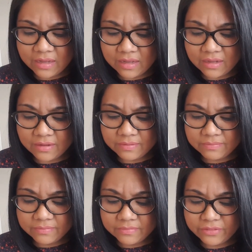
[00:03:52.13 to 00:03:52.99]

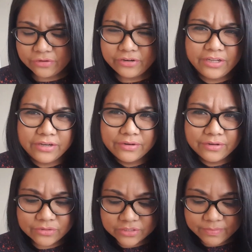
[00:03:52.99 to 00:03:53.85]
30
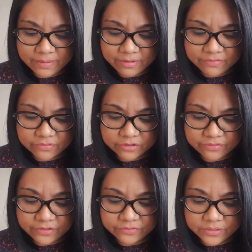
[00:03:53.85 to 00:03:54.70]
euros maybe for
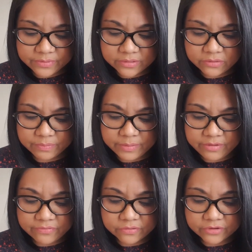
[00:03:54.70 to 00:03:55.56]
a 50 mil, or
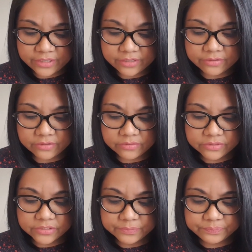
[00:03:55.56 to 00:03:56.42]
maybe 40
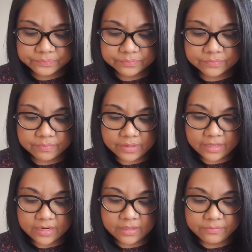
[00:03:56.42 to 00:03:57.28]
euros.
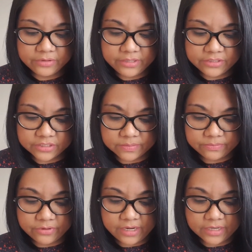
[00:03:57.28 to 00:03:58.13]
But I'm going to
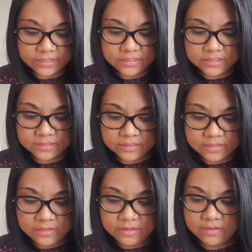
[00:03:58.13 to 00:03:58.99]
spray it
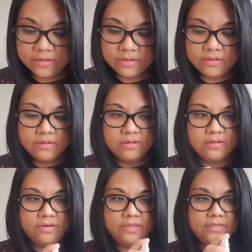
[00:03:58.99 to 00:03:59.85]

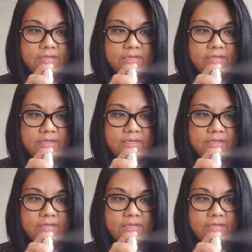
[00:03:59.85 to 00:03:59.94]
on a